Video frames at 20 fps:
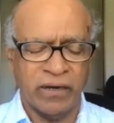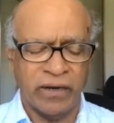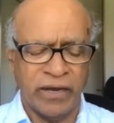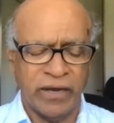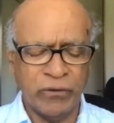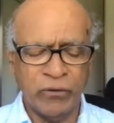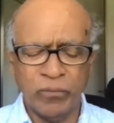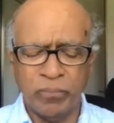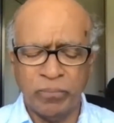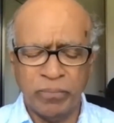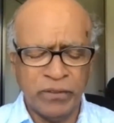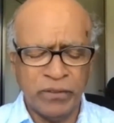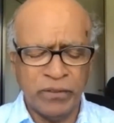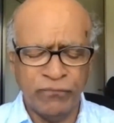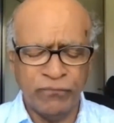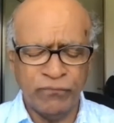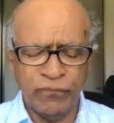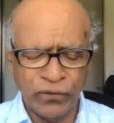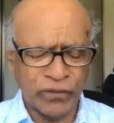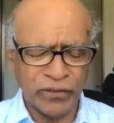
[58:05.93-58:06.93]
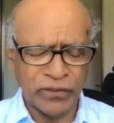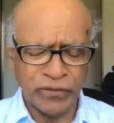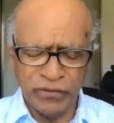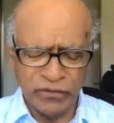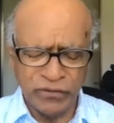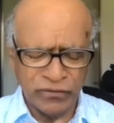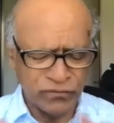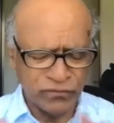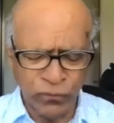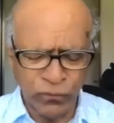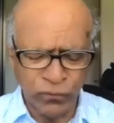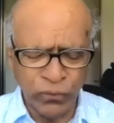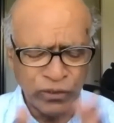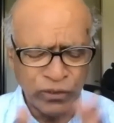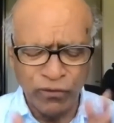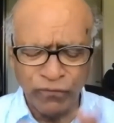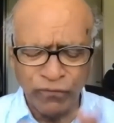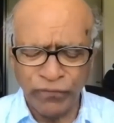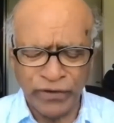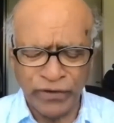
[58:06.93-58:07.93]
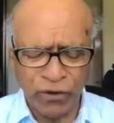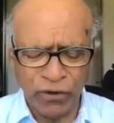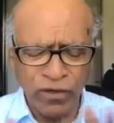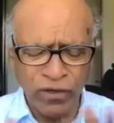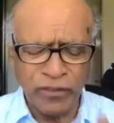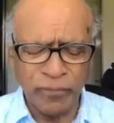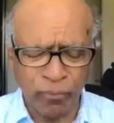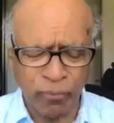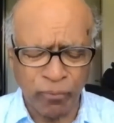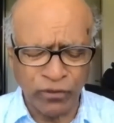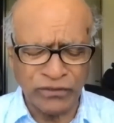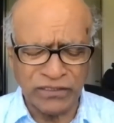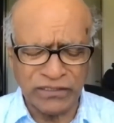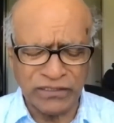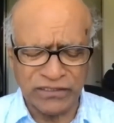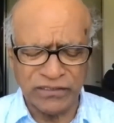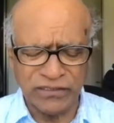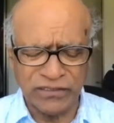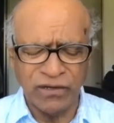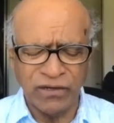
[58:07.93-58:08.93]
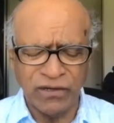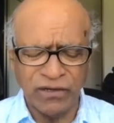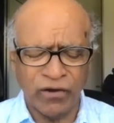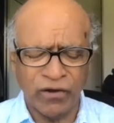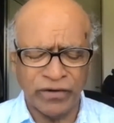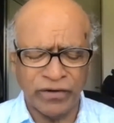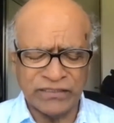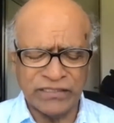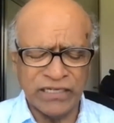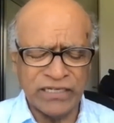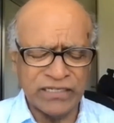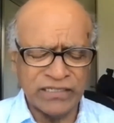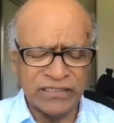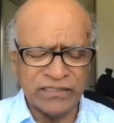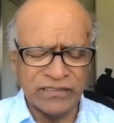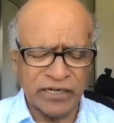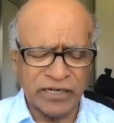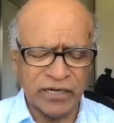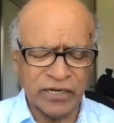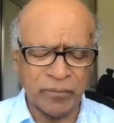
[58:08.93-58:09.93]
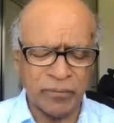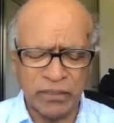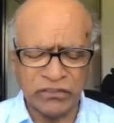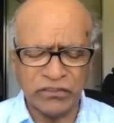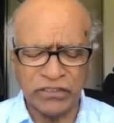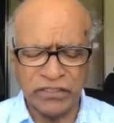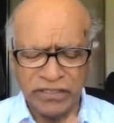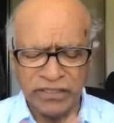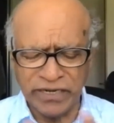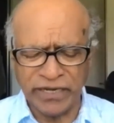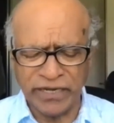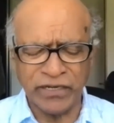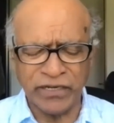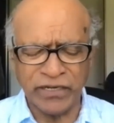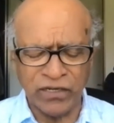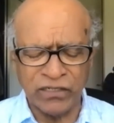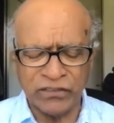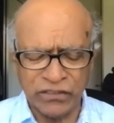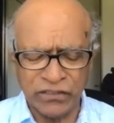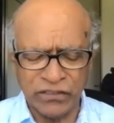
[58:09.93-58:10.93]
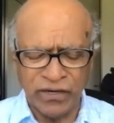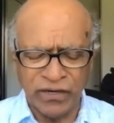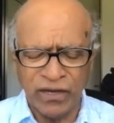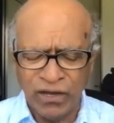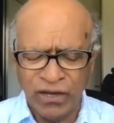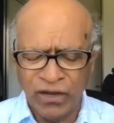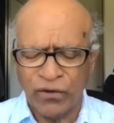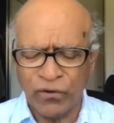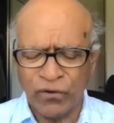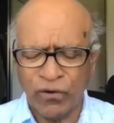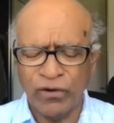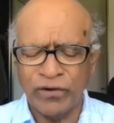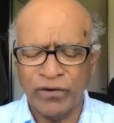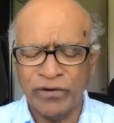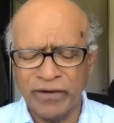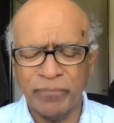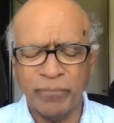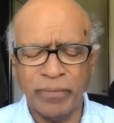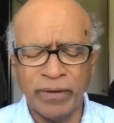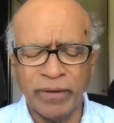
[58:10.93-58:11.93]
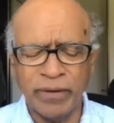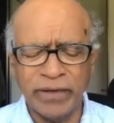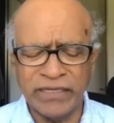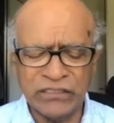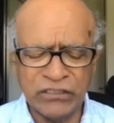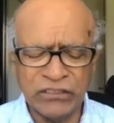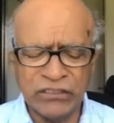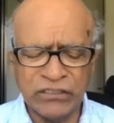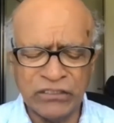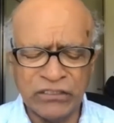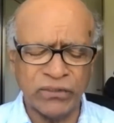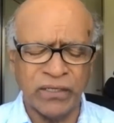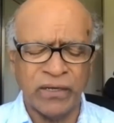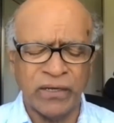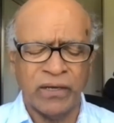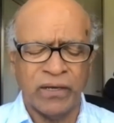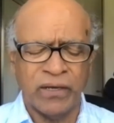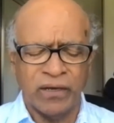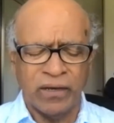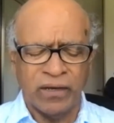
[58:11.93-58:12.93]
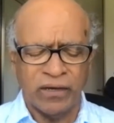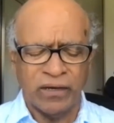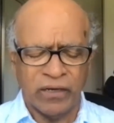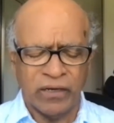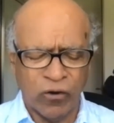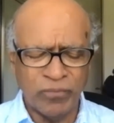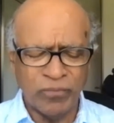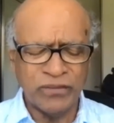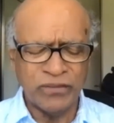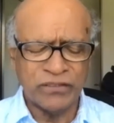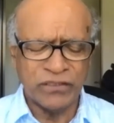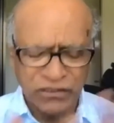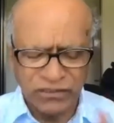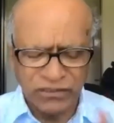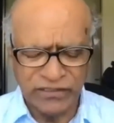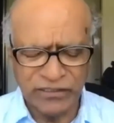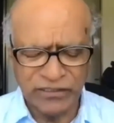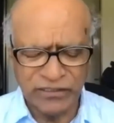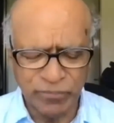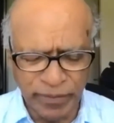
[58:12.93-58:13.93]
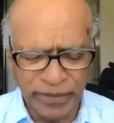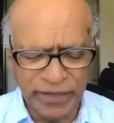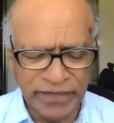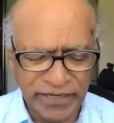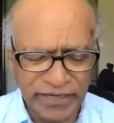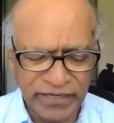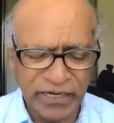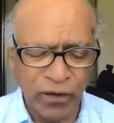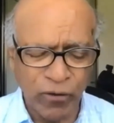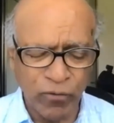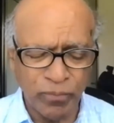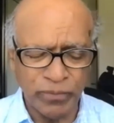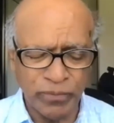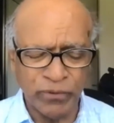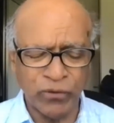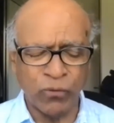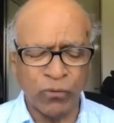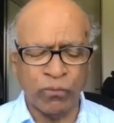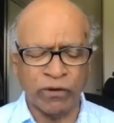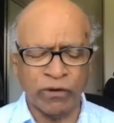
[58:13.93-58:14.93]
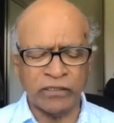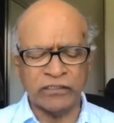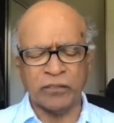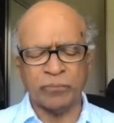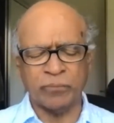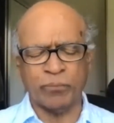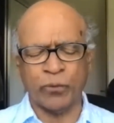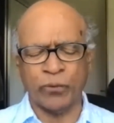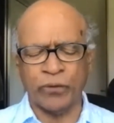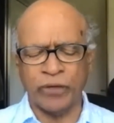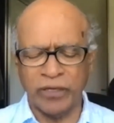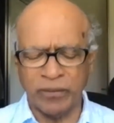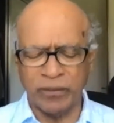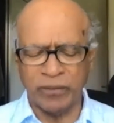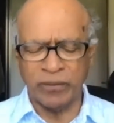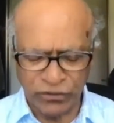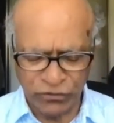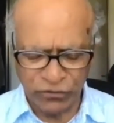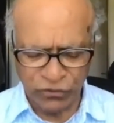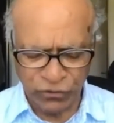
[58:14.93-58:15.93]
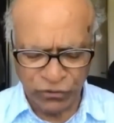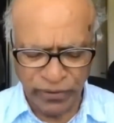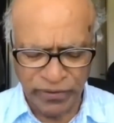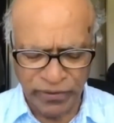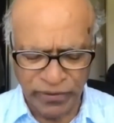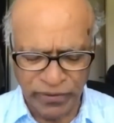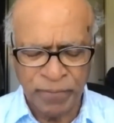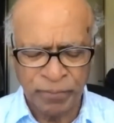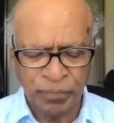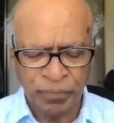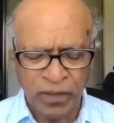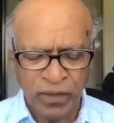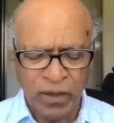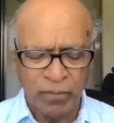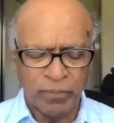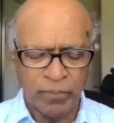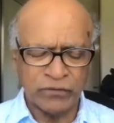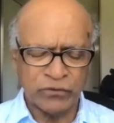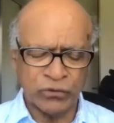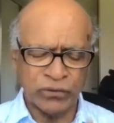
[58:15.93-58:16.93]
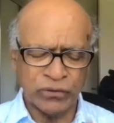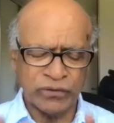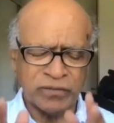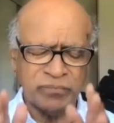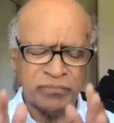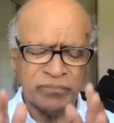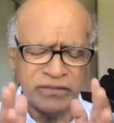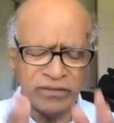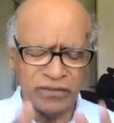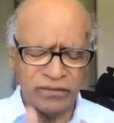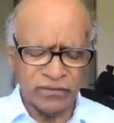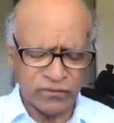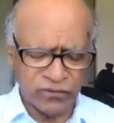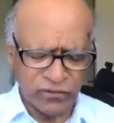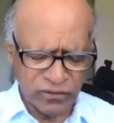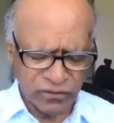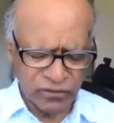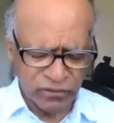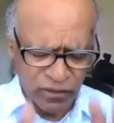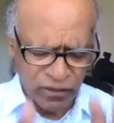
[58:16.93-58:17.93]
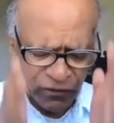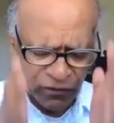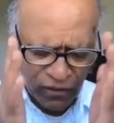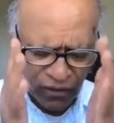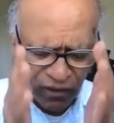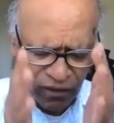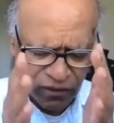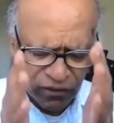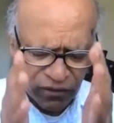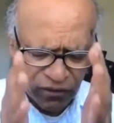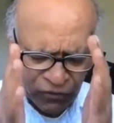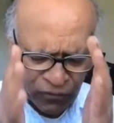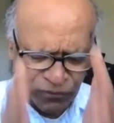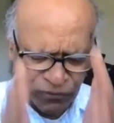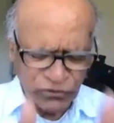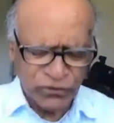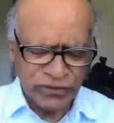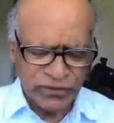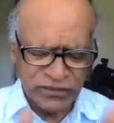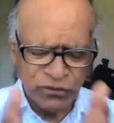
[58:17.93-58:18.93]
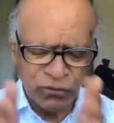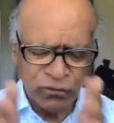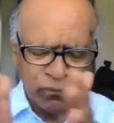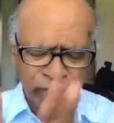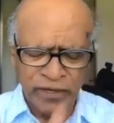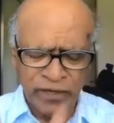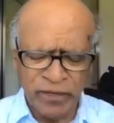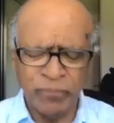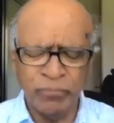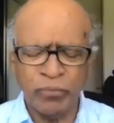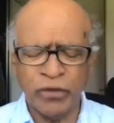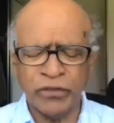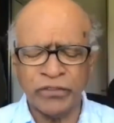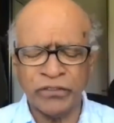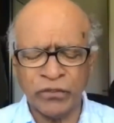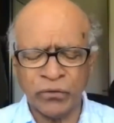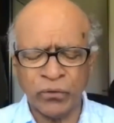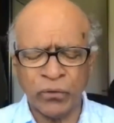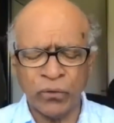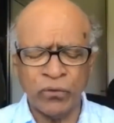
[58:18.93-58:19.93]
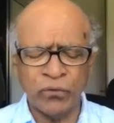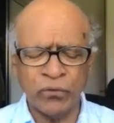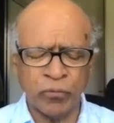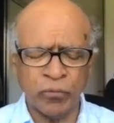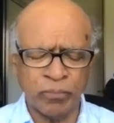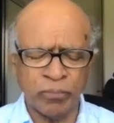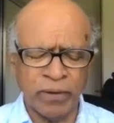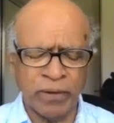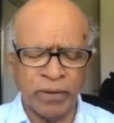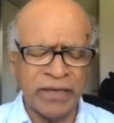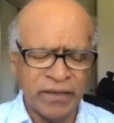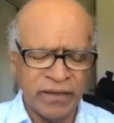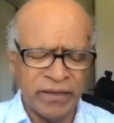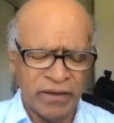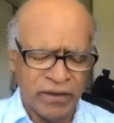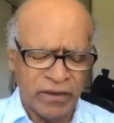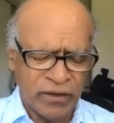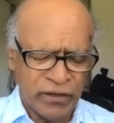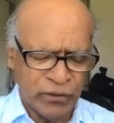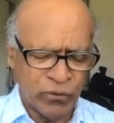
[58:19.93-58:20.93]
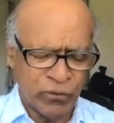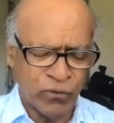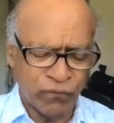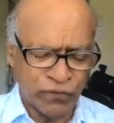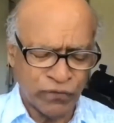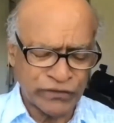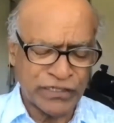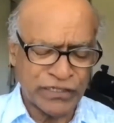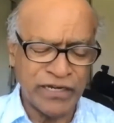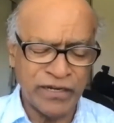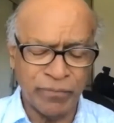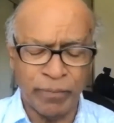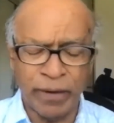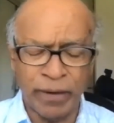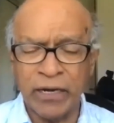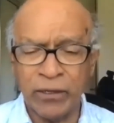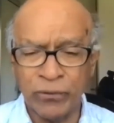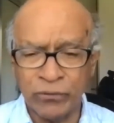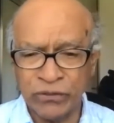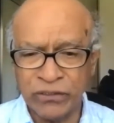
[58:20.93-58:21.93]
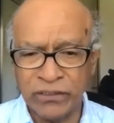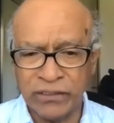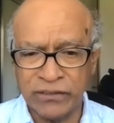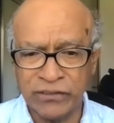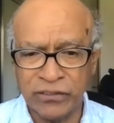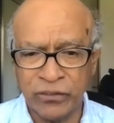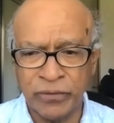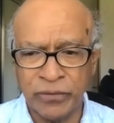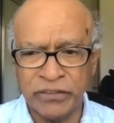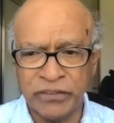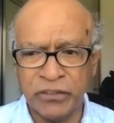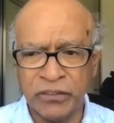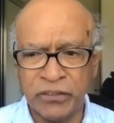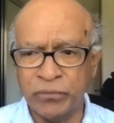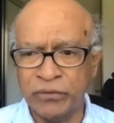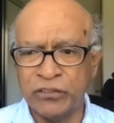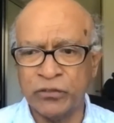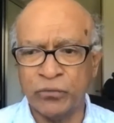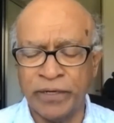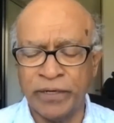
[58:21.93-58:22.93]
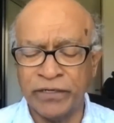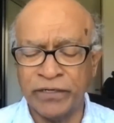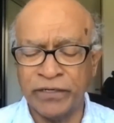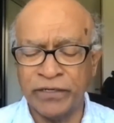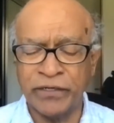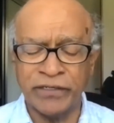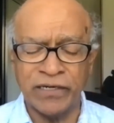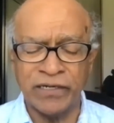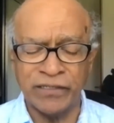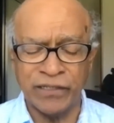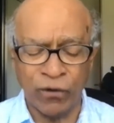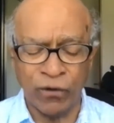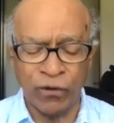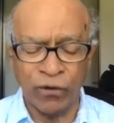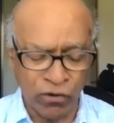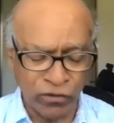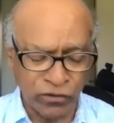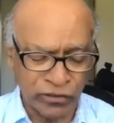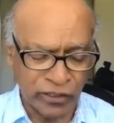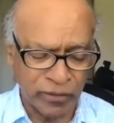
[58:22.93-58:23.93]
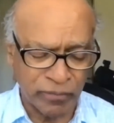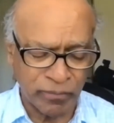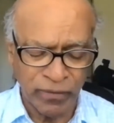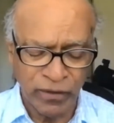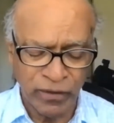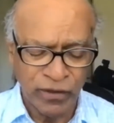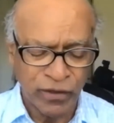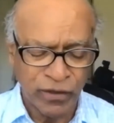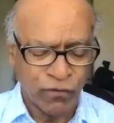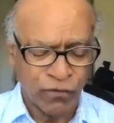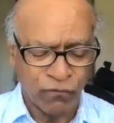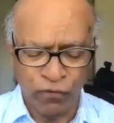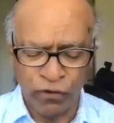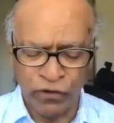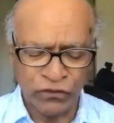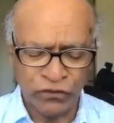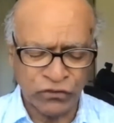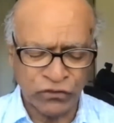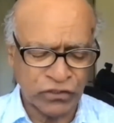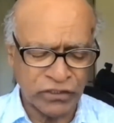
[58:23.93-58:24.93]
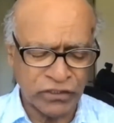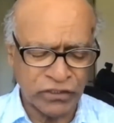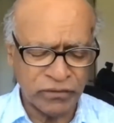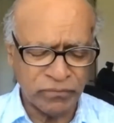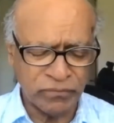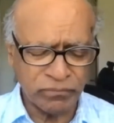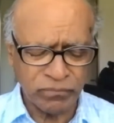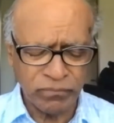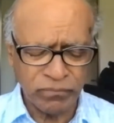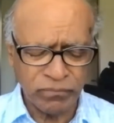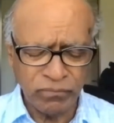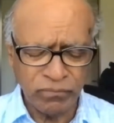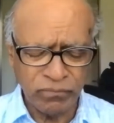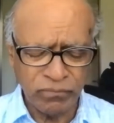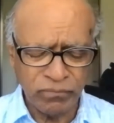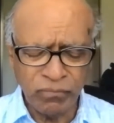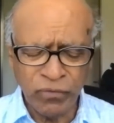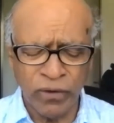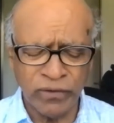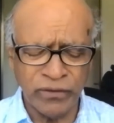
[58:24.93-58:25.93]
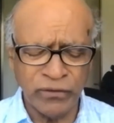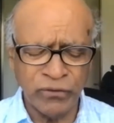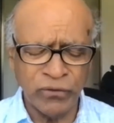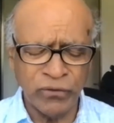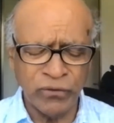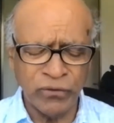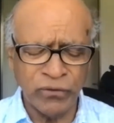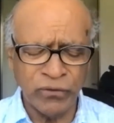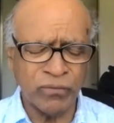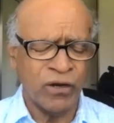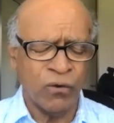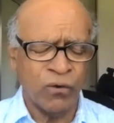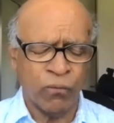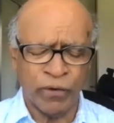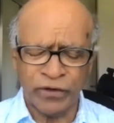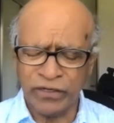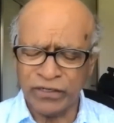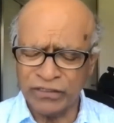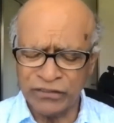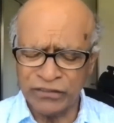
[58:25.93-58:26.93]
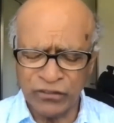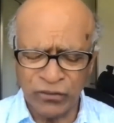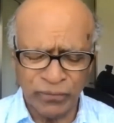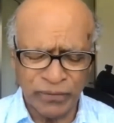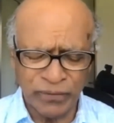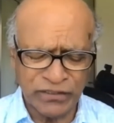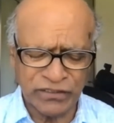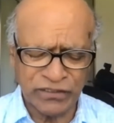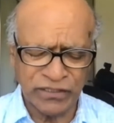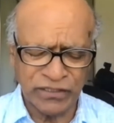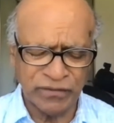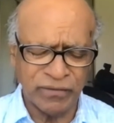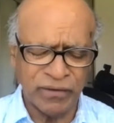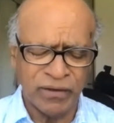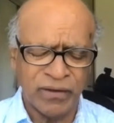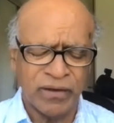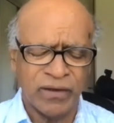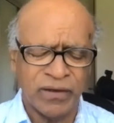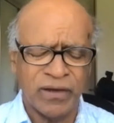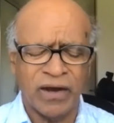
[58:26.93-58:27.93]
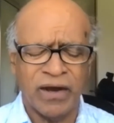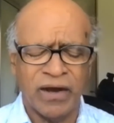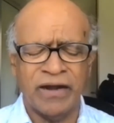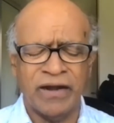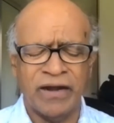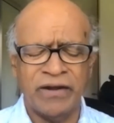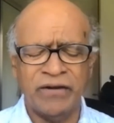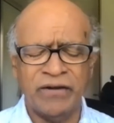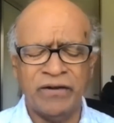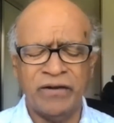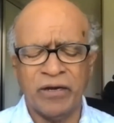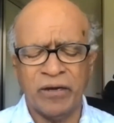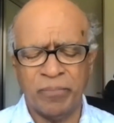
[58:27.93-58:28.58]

I know if you Google, you'll find all the projects on resilience, adaptation in agriculture are all done by NGOs. Governments are just beginning now, you know, watershed programs and so on. But so that means civil society has a very important role to play, you know, firstly in biodiversity conservation, which is very critical in the long term, forestry, water conservation, and